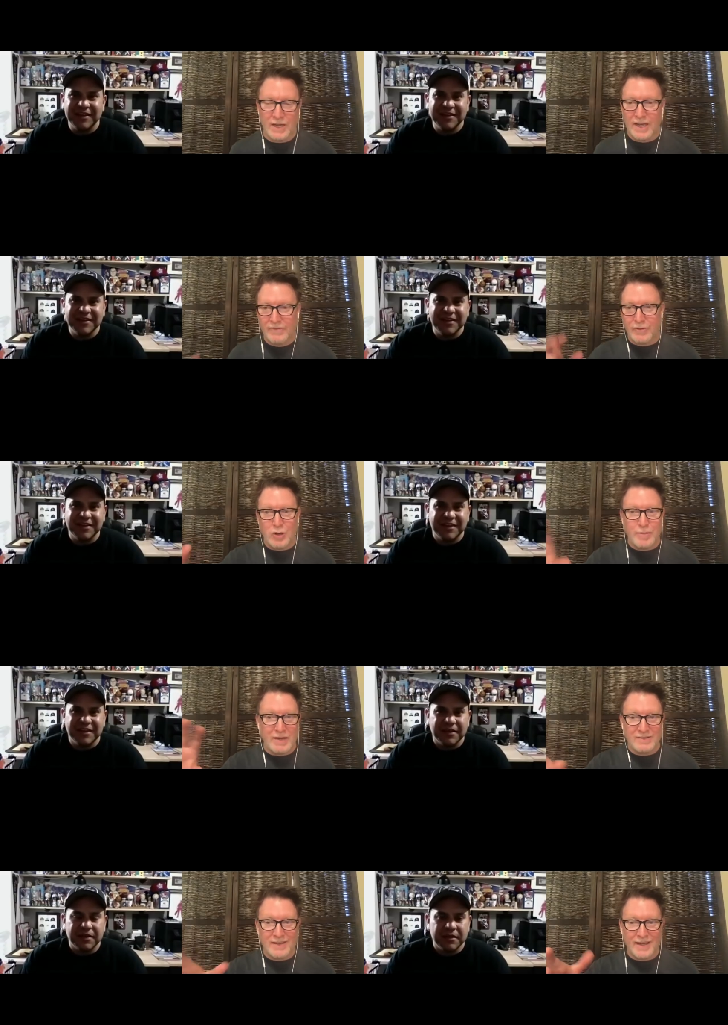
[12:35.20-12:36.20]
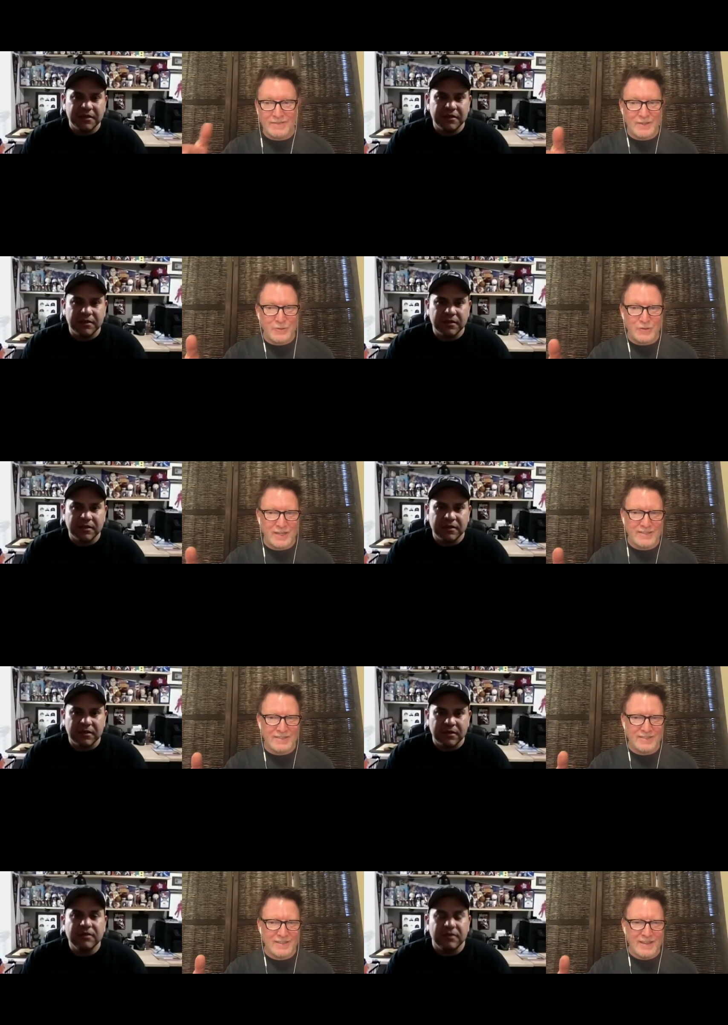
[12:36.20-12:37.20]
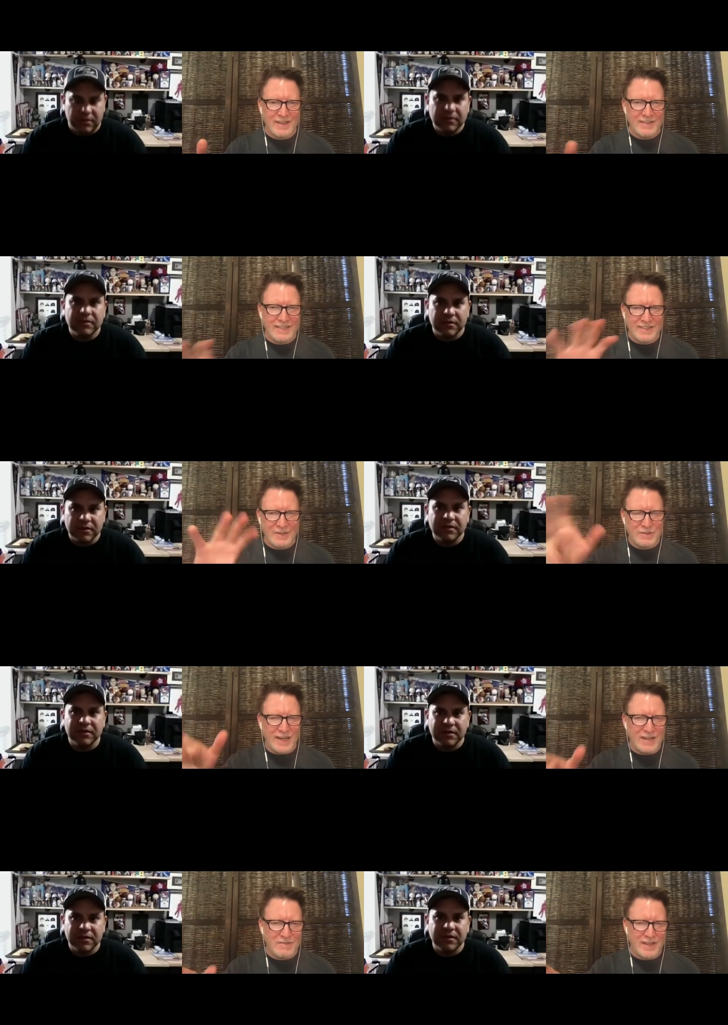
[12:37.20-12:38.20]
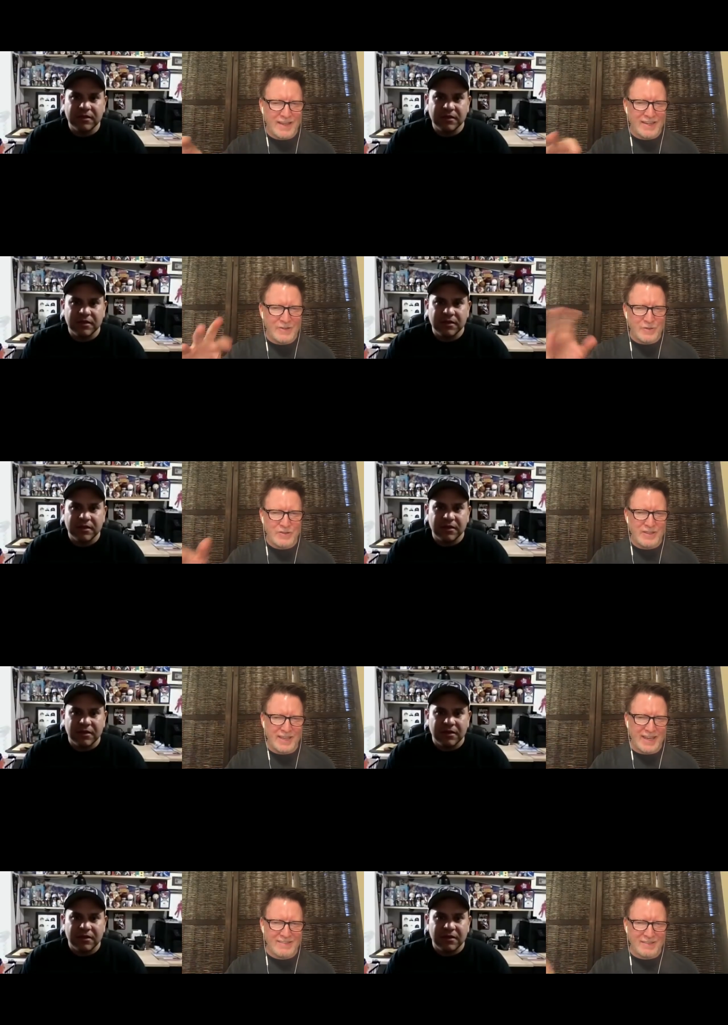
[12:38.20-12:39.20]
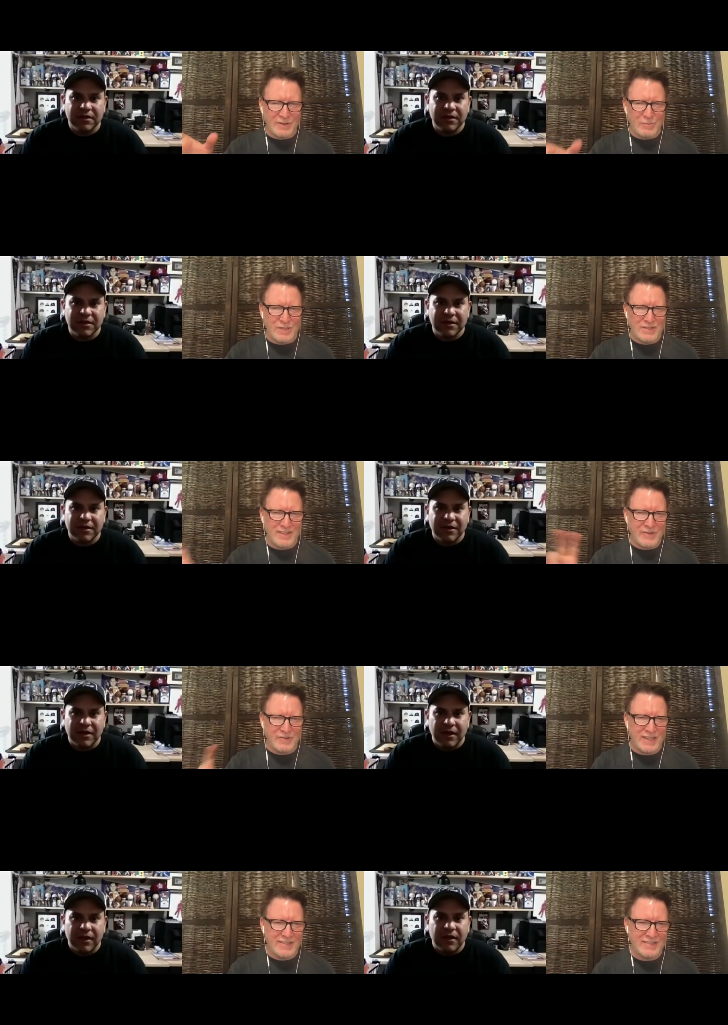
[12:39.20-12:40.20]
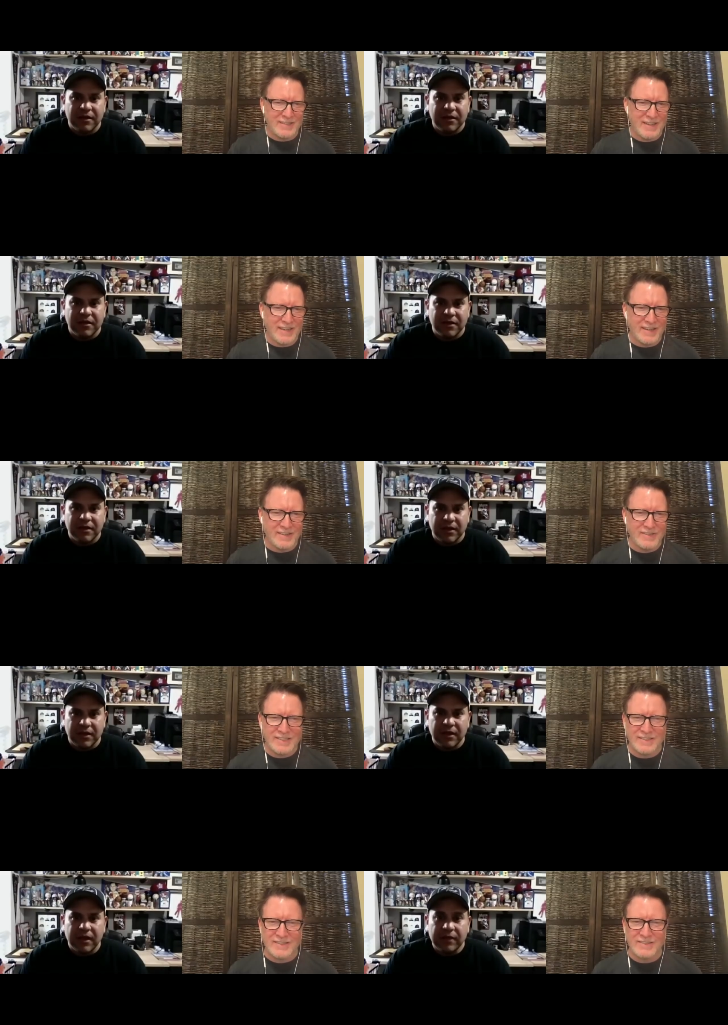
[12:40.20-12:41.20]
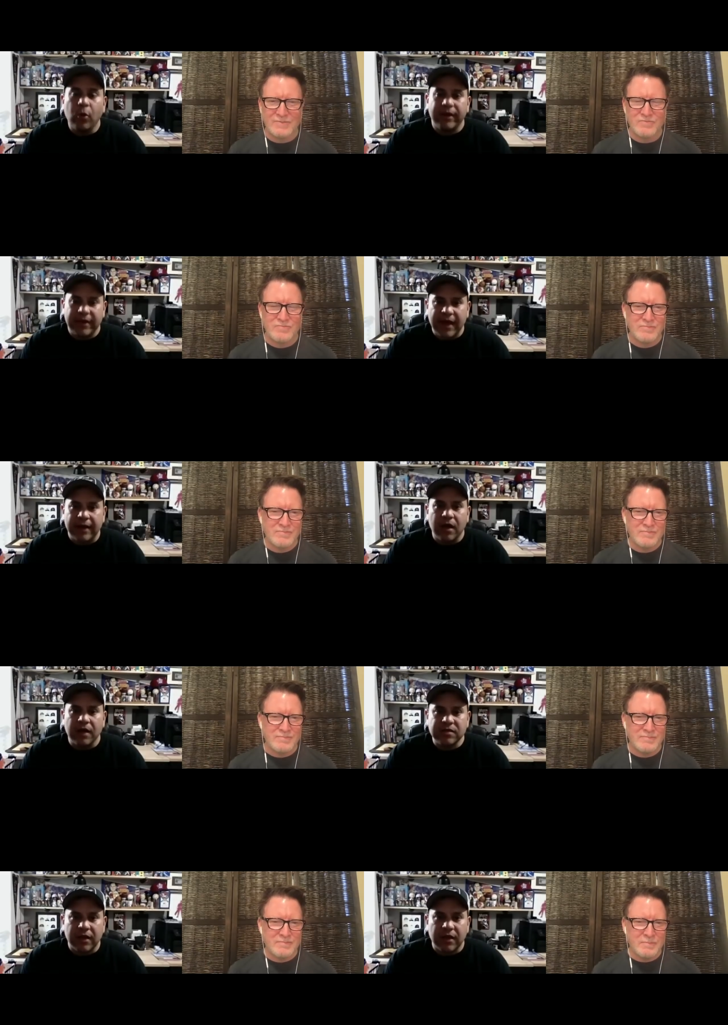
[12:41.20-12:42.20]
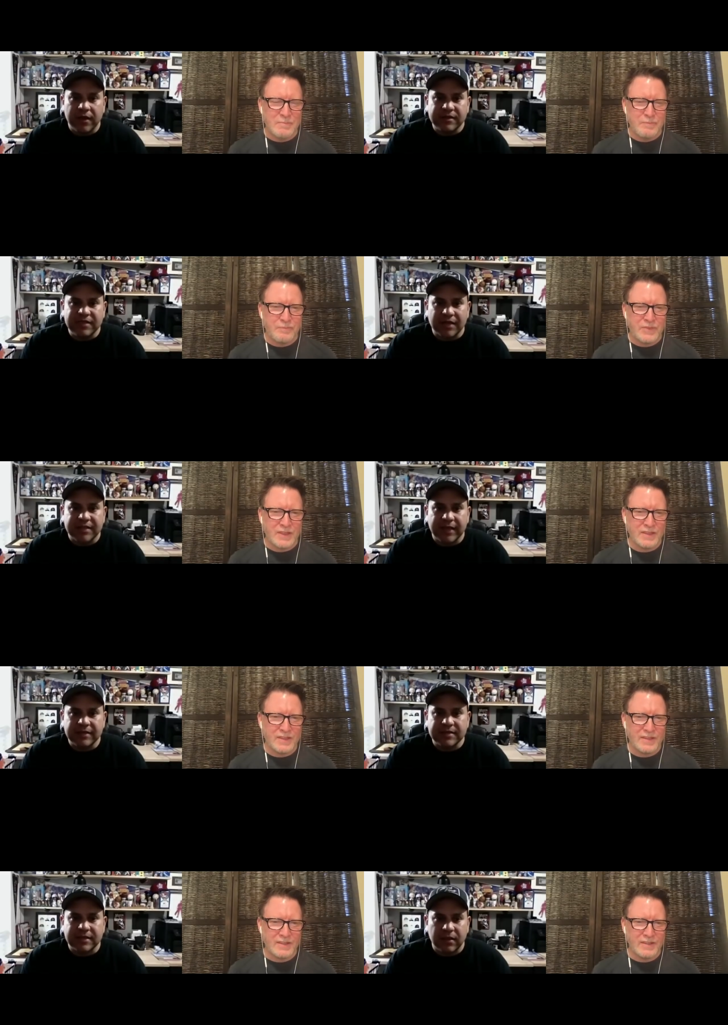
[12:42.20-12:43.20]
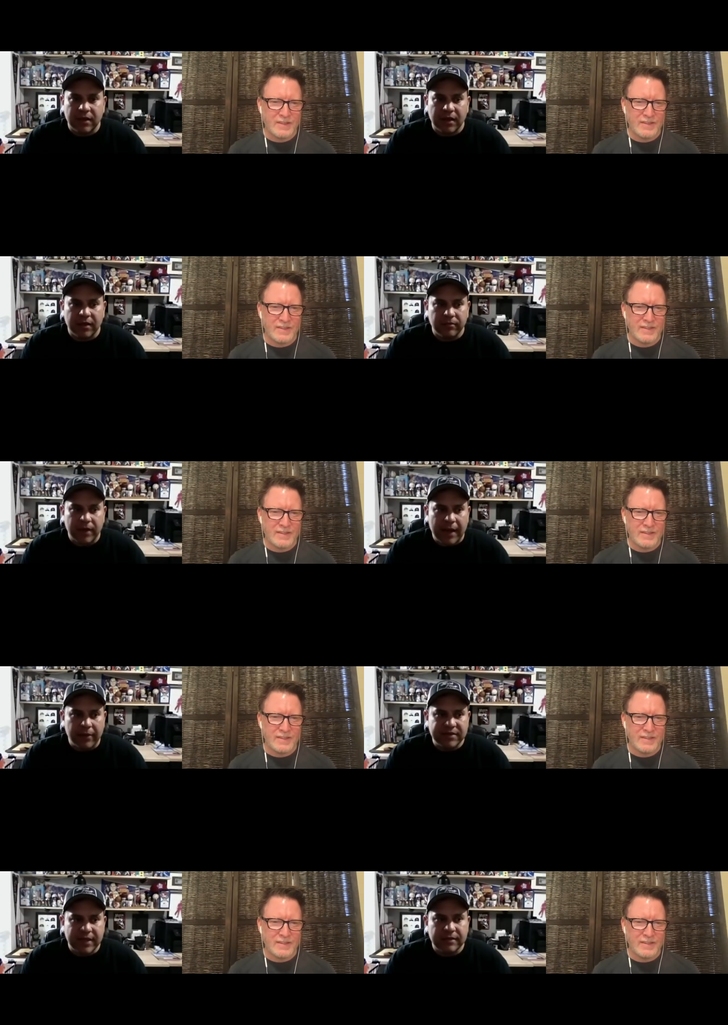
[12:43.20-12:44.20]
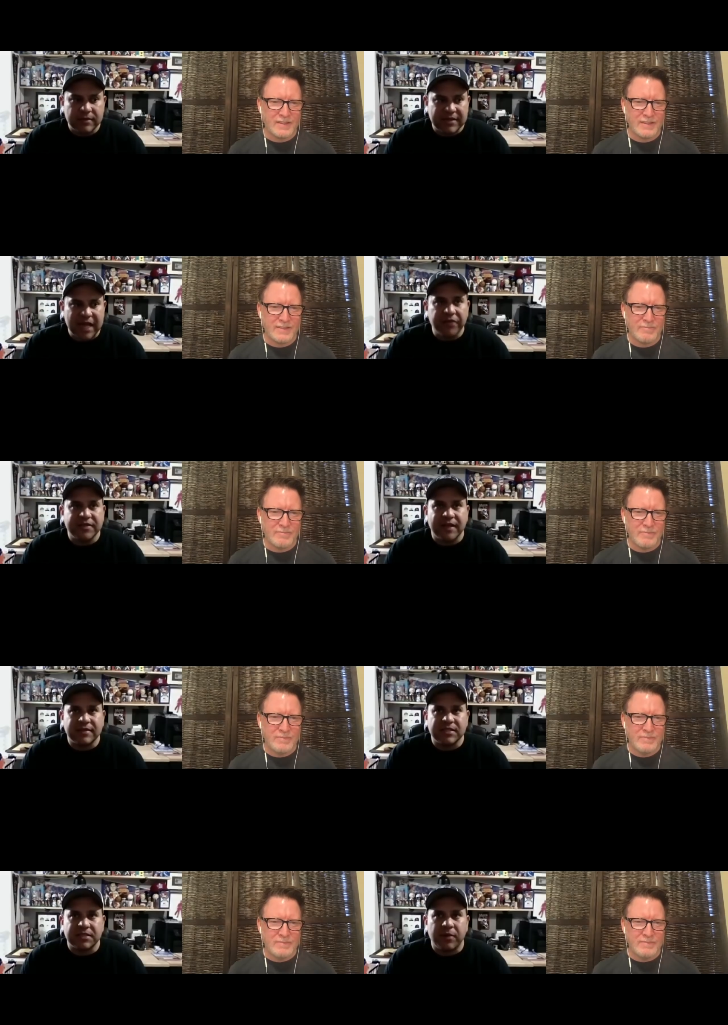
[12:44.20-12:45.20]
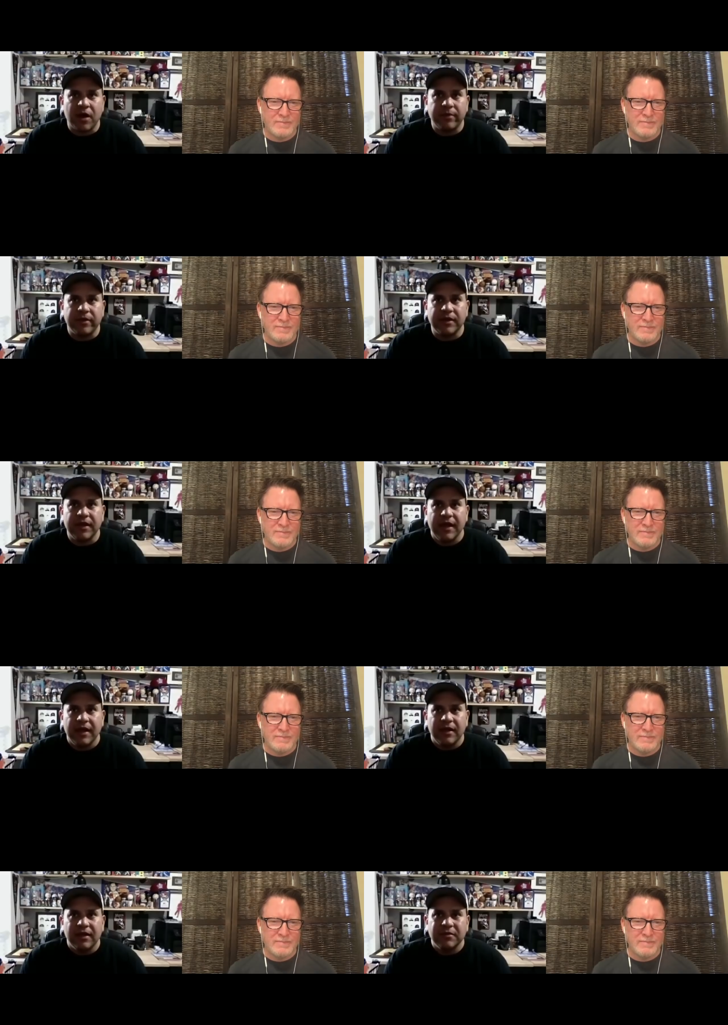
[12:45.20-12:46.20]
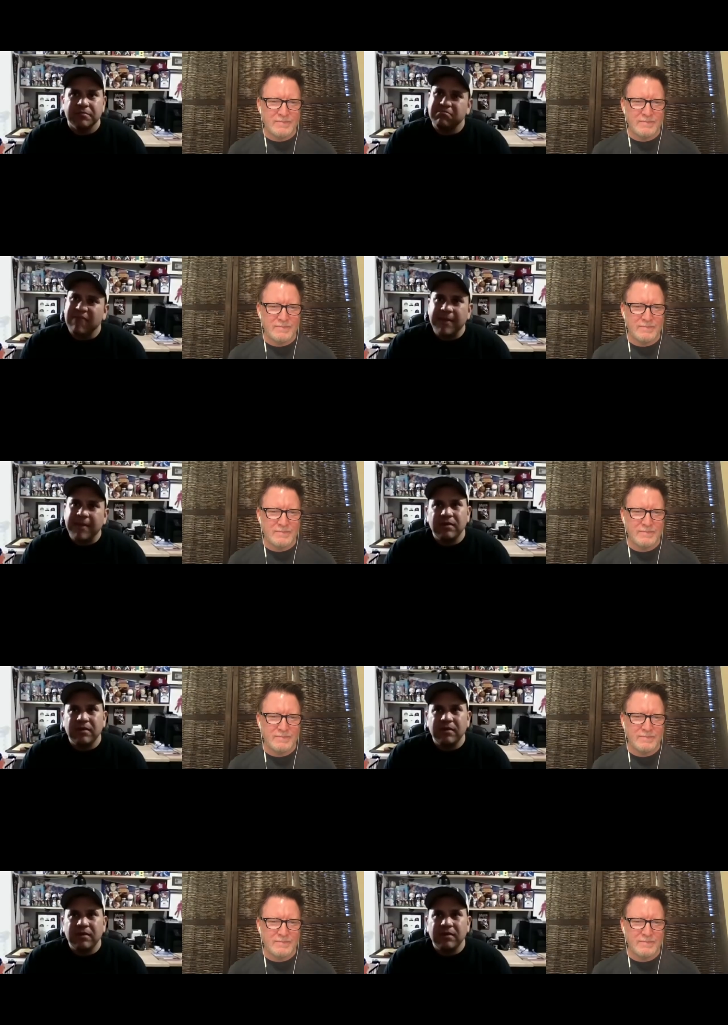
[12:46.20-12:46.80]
Speaker 1: have grown up outside of Central Texas, that sounds kind of like an interest like has a little bit of central texas in it I a- well
Speaker 2: yeah and also a thing in south texas uh, i would say south texas is probably maybe